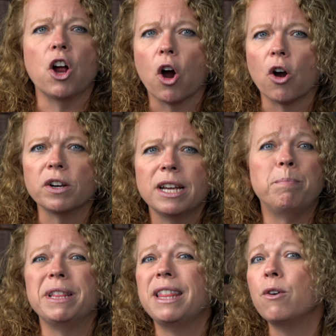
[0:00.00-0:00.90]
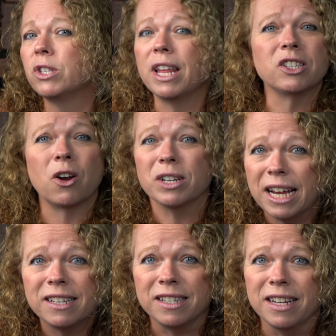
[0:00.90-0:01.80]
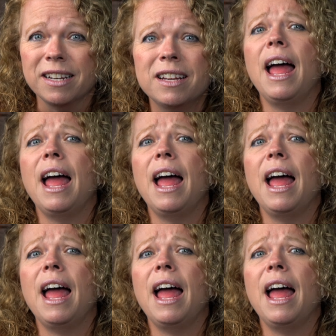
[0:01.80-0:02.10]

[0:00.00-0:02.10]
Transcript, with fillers: art, but those things aren't tested,